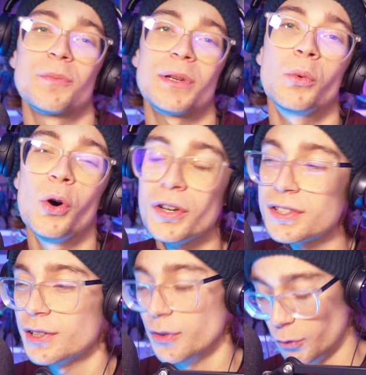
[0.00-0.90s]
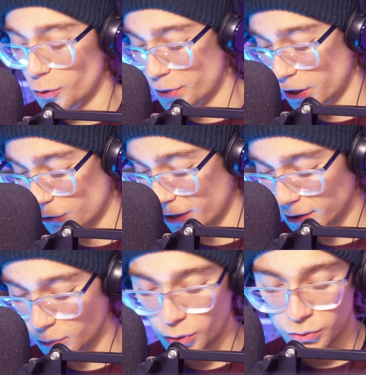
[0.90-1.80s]
also be warned, you thought my
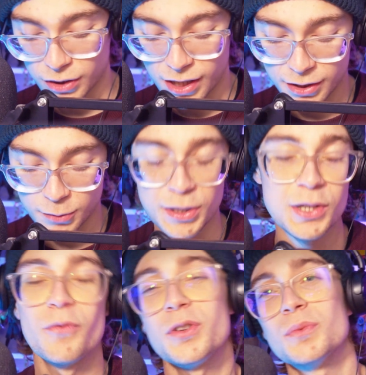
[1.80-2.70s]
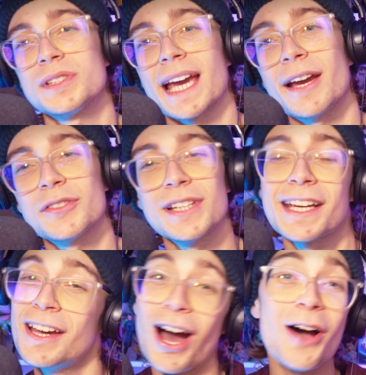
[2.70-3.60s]
Jurassic World Dominion review was chaotic?